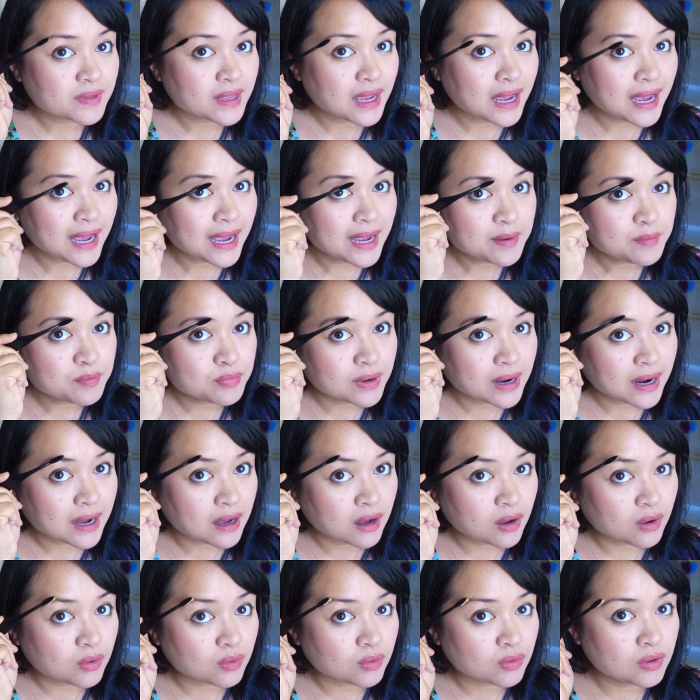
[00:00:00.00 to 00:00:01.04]

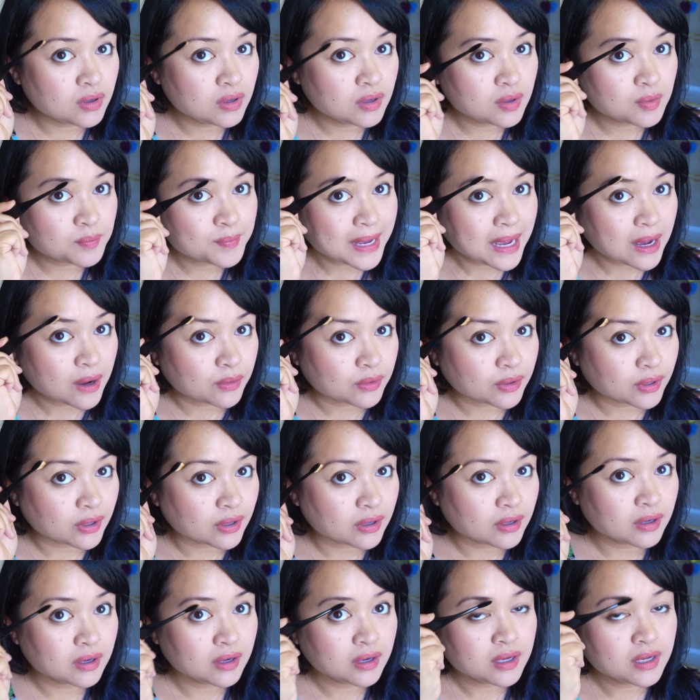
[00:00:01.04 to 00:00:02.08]
eyebrow
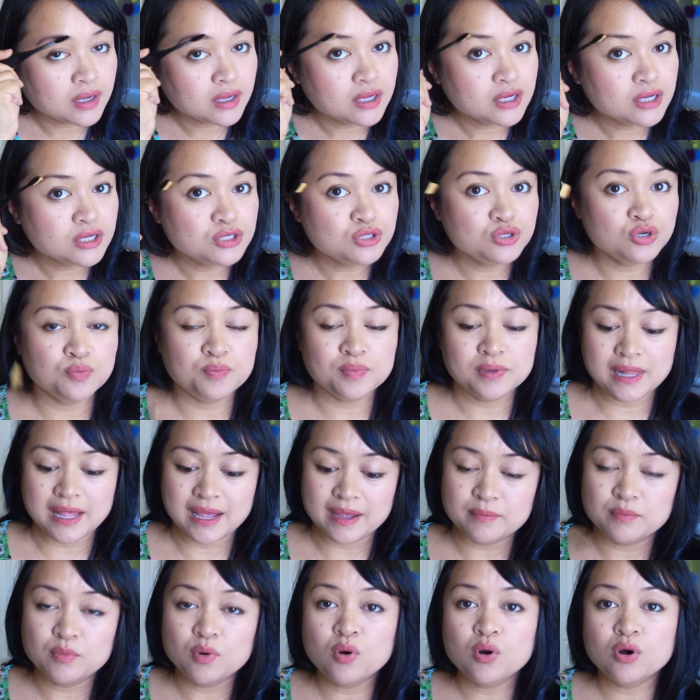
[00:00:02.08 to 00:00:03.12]
powder to
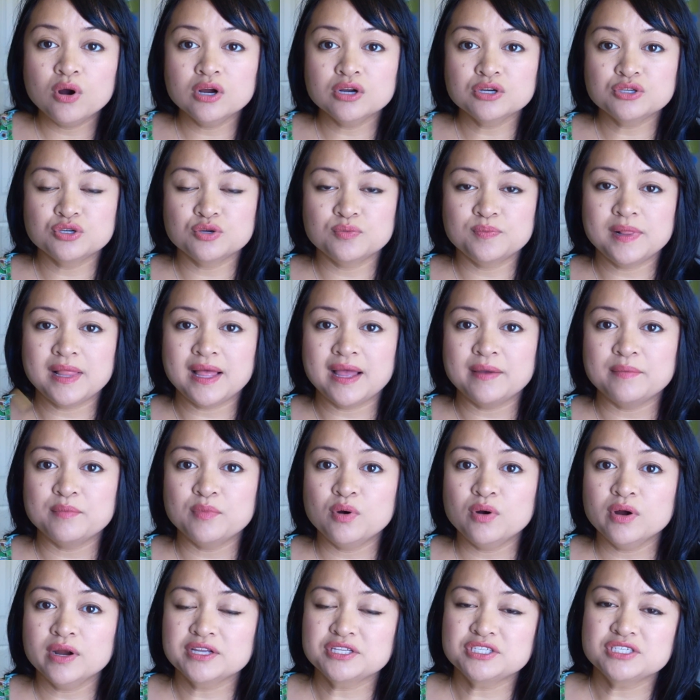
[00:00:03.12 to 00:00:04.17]
apply more,
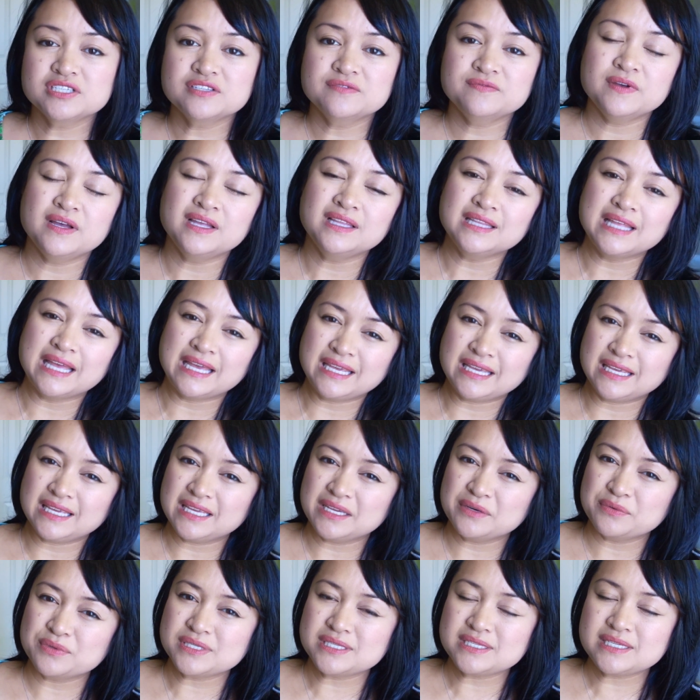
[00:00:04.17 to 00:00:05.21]
It just felt like
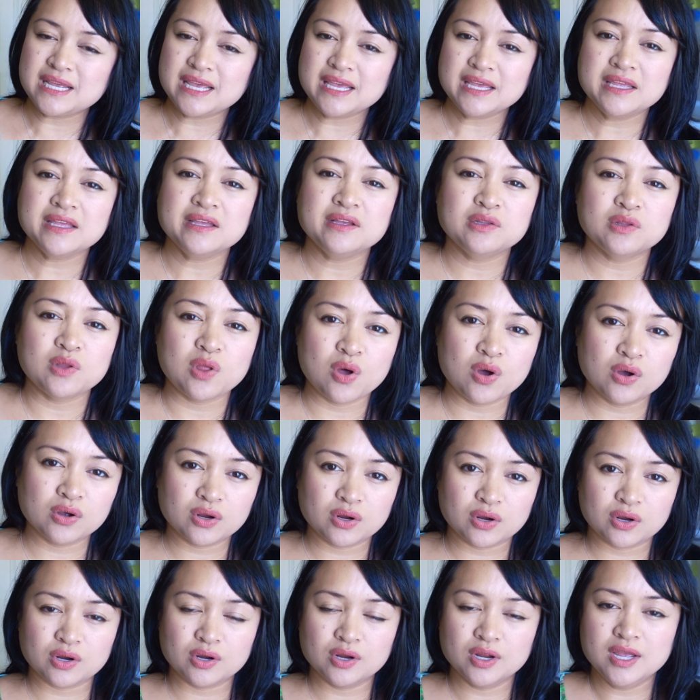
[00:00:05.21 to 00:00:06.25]
it was taking
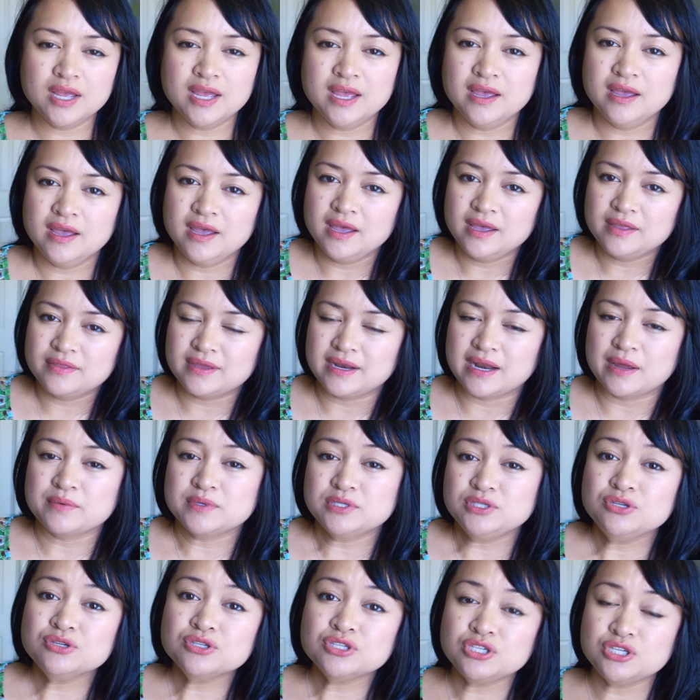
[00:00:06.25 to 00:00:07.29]
longer than I
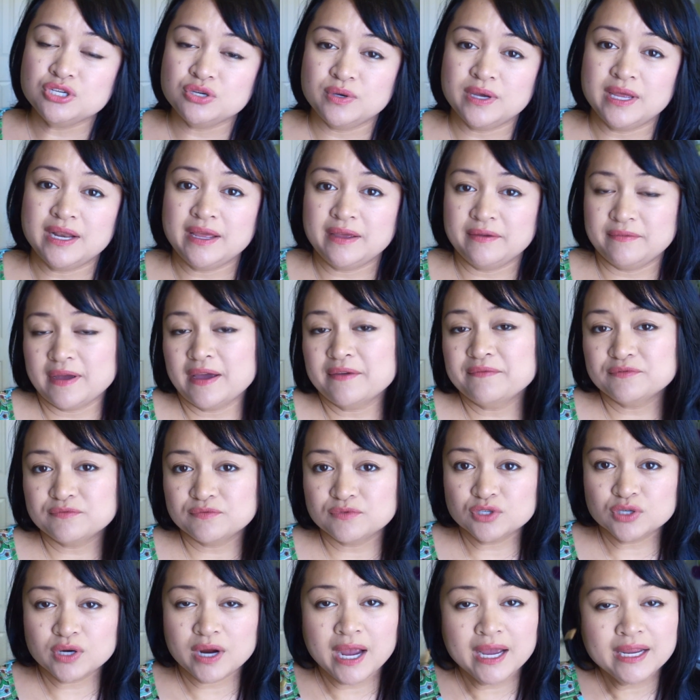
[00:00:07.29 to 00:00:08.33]
was used to. And I've
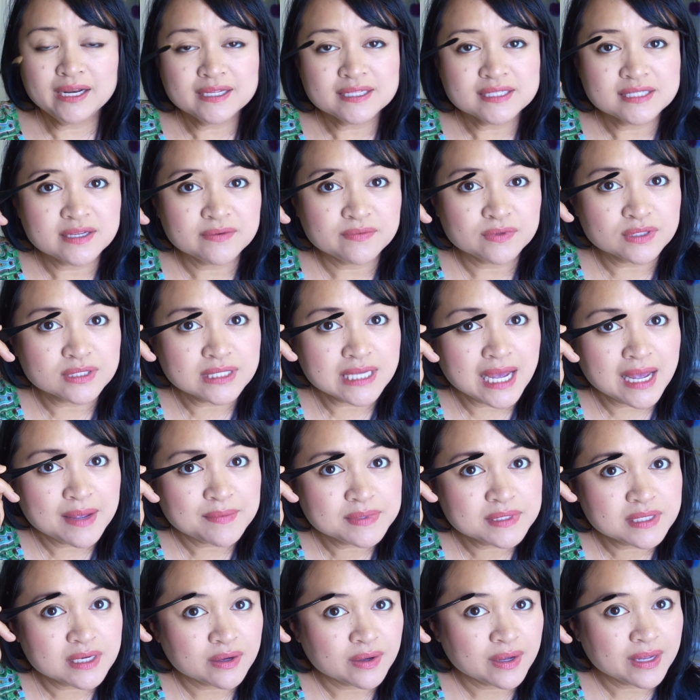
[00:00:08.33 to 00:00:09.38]
tried it several
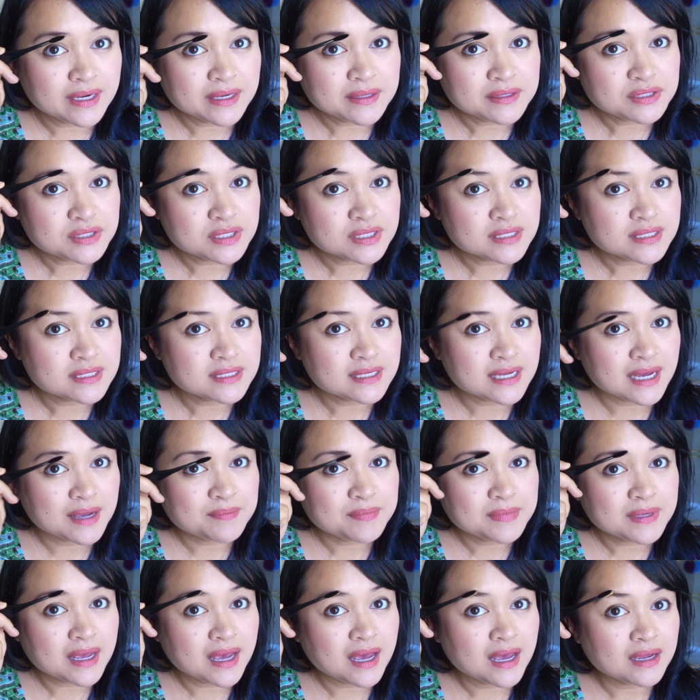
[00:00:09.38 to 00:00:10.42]
times now, and
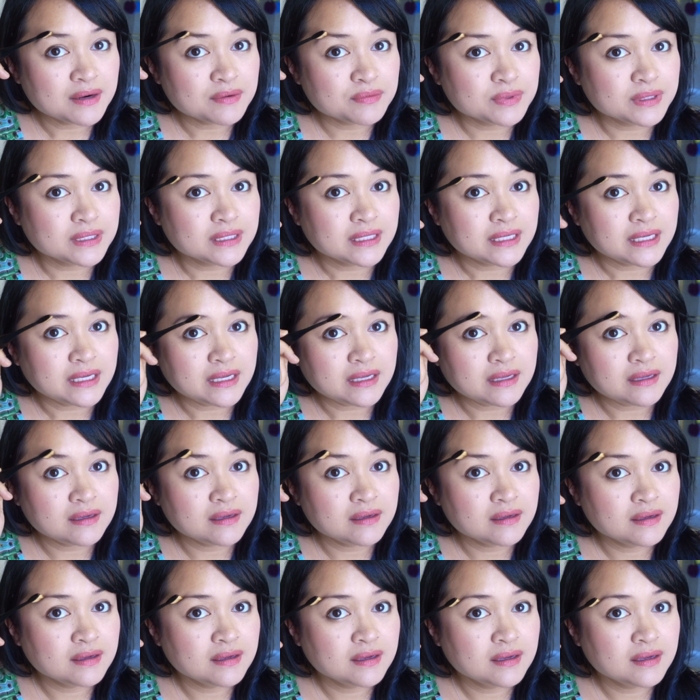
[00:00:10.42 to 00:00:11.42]
I'm not really